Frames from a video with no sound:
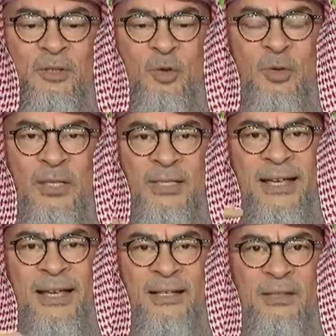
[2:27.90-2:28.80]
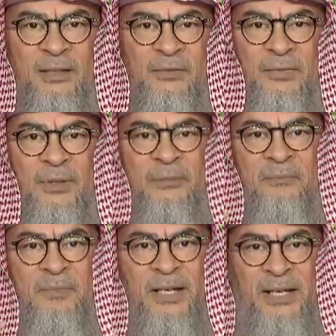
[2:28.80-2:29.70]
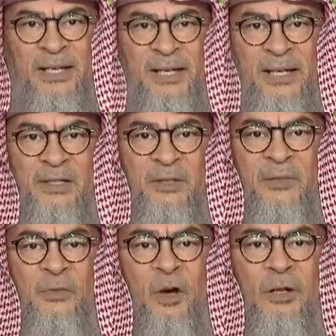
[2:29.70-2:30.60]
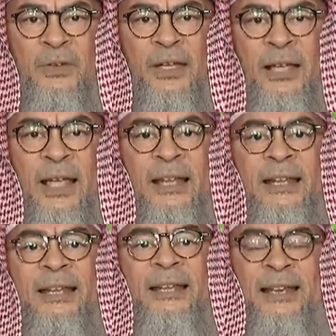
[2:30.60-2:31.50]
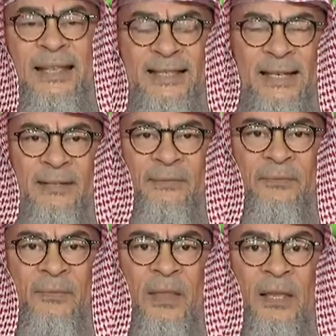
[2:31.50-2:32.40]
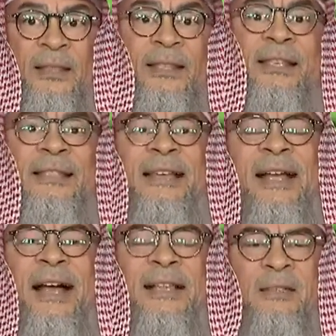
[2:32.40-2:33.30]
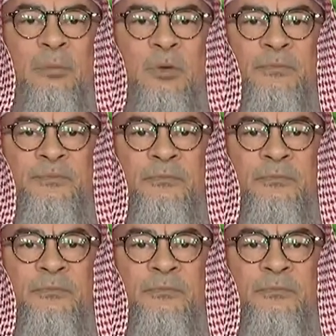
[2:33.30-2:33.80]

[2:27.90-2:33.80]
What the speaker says: So the cycle of money is revolving and increasing. This is zakatable.